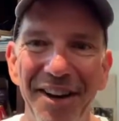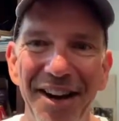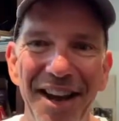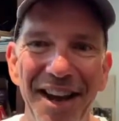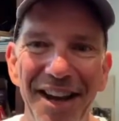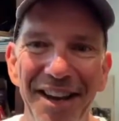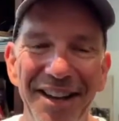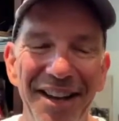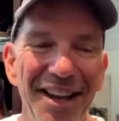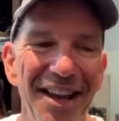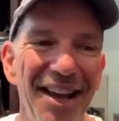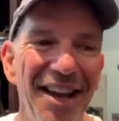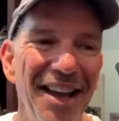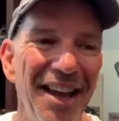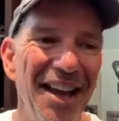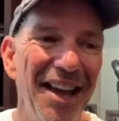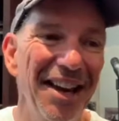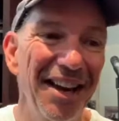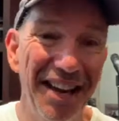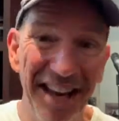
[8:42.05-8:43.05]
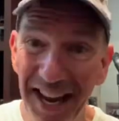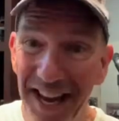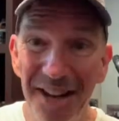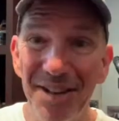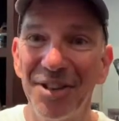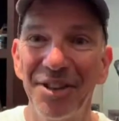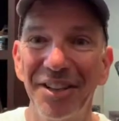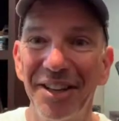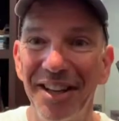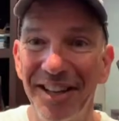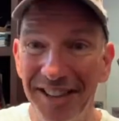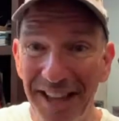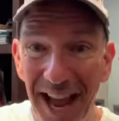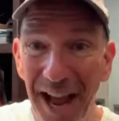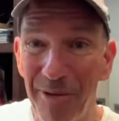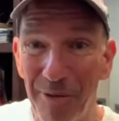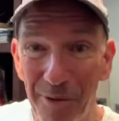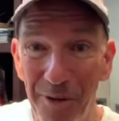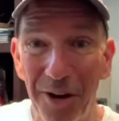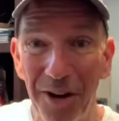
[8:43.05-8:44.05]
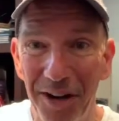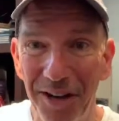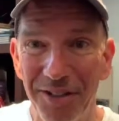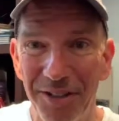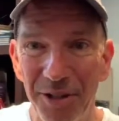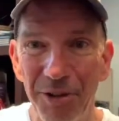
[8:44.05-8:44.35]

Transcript: And occasionally that works.